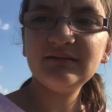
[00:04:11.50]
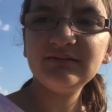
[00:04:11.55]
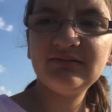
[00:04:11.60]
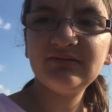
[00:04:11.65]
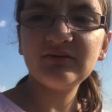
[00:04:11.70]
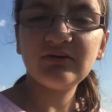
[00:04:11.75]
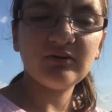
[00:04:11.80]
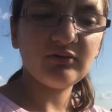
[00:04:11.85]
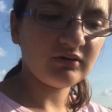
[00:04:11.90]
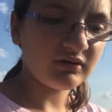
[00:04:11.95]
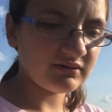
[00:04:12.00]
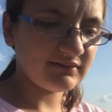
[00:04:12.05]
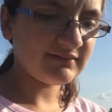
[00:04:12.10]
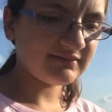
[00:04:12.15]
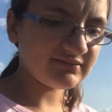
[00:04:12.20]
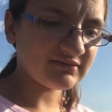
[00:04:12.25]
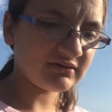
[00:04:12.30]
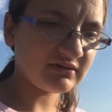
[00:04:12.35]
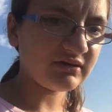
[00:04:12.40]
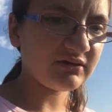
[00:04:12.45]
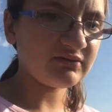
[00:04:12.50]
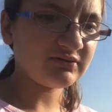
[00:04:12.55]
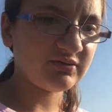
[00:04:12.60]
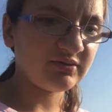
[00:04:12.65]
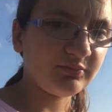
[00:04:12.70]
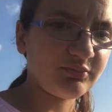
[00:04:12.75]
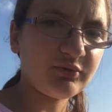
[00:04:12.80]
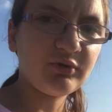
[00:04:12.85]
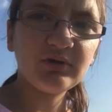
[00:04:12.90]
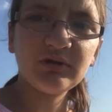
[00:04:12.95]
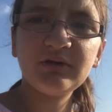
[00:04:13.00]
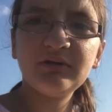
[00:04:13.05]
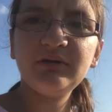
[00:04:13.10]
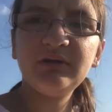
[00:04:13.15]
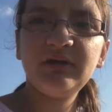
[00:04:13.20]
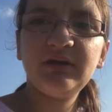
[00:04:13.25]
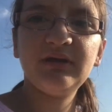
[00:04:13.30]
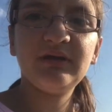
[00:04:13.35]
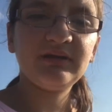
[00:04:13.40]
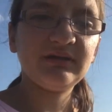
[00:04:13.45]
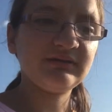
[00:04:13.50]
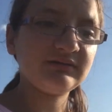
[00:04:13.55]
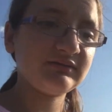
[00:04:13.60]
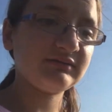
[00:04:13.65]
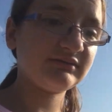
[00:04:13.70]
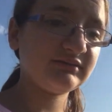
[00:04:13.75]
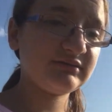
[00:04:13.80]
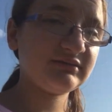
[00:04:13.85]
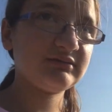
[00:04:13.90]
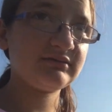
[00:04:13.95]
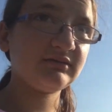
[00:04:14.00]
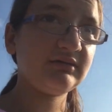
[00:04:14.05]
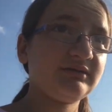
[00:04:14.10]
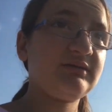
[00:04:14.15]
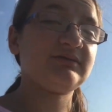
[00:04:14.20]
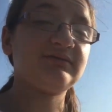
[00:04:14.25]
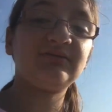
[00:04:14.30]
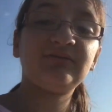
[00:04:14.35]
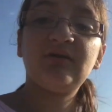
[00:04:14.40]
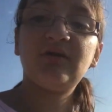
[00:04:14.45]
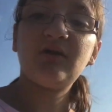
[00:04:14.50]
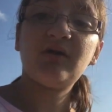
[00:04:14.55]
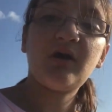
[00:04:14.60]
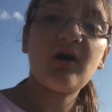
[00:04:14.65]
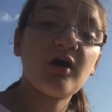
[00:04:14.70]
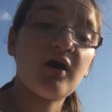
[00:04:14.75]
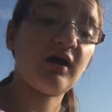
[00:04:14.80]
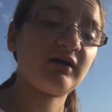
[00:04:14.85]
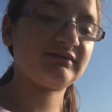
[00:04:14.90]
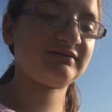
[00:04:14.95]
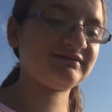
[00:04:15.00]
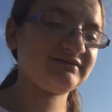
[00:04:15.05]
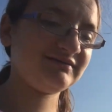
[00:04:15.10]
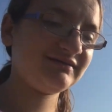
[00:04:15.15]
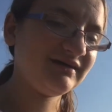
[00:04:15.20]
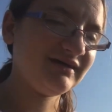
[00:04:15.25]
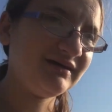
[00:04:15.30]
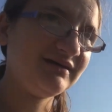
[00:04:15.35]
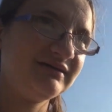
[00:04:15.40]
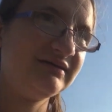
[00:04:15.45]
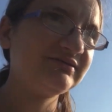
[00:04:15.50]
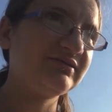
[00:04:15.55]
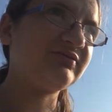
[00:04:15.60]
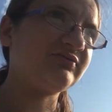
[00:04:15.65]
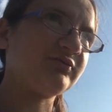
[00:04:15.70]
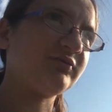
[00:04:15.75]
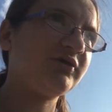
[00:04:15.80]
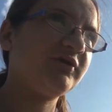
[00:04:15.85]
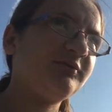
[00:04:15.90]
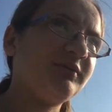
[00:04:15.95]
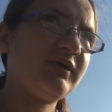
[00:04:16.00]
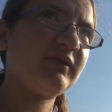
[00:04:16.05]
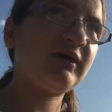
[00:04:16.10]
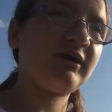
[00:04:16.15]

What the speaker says: guys, so I just got out to the barn and it is hot. Story of my